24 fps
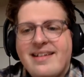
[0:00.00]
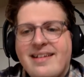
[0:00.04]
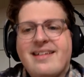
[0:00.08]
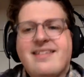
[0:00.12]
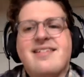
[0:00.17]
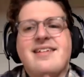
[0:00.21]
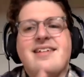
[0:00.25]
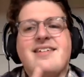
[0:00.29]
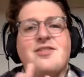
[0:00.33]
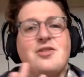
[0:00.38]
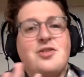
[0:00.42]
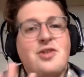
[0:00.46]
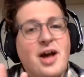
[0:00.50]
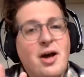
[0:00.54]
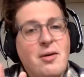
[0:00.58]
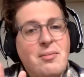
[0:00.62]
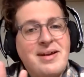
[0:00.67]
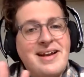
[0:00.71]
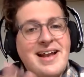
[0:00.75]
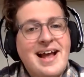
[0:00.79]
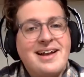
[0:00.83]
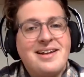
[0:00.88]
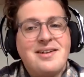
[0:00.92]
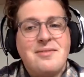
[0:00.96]
Since you tell
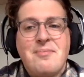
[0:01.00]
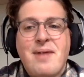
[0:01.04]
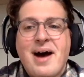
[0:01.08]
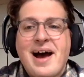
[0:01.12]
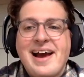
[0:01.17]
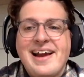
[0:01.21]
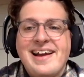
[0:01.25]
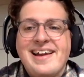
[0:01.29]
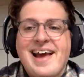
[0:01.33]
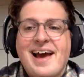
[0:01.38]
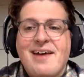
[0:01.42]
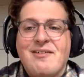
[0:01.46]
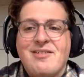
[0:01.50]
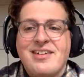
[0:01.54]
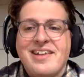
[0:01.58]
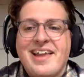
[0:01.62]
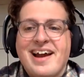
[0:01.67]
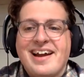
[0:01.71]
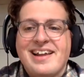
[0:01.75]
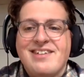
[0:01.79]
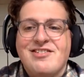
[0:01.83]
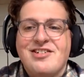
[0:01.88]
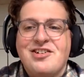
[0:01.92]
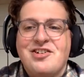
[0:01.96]
me not to mind, I will
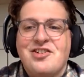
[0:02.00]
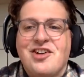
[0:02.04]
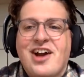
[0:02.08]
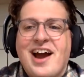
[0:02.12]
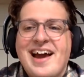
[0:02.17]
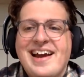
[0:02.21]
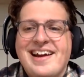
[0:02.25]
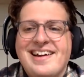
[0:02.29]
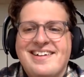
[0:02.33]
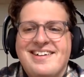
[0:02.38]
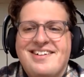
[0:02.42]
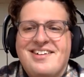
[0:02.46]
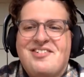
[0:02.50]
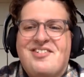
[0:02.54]
not even try.